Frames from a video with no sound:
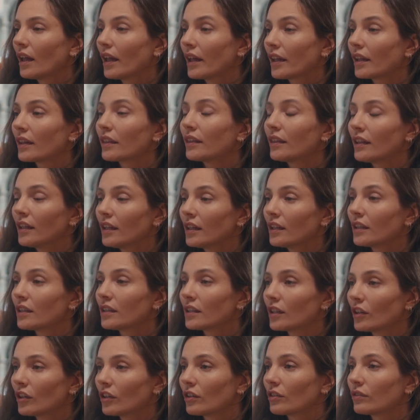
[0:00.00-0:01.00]
I
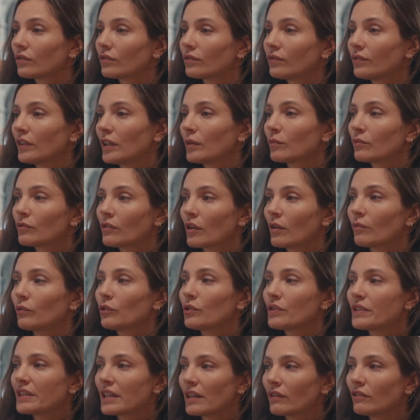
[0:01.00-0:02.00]
think a film from
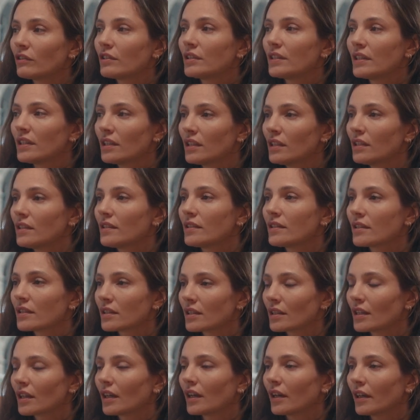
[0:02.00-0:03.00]
the
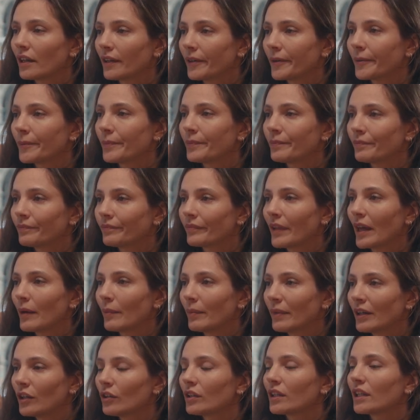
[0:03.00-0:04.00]
70s,
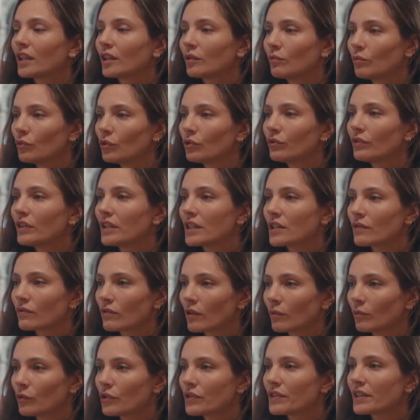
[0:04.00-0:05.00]
American movies
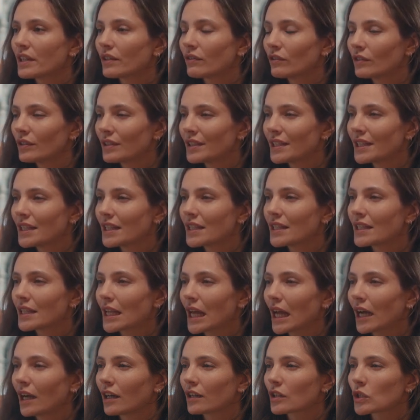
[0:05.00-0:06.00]
from the 70s
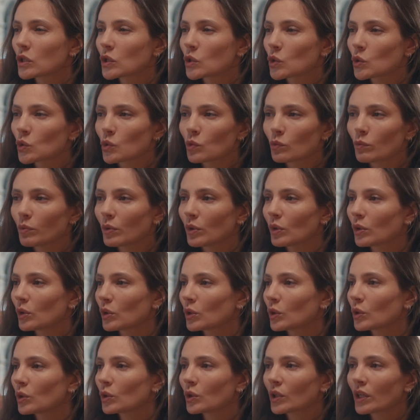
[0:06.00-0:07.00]
are
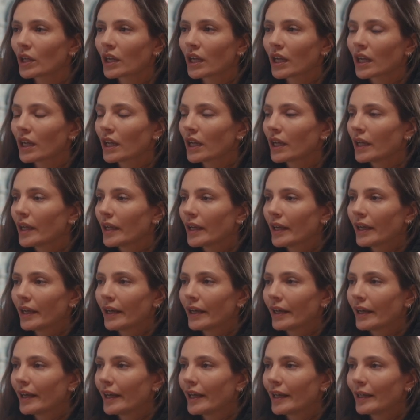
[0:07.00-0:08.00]
super,
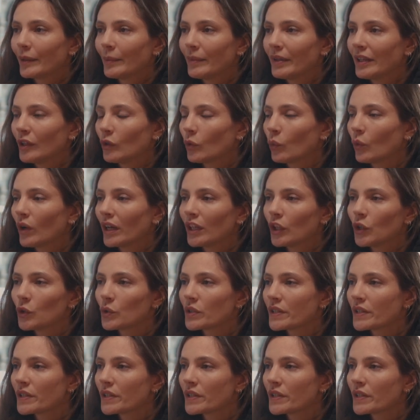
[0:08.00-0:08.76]
I mean, when you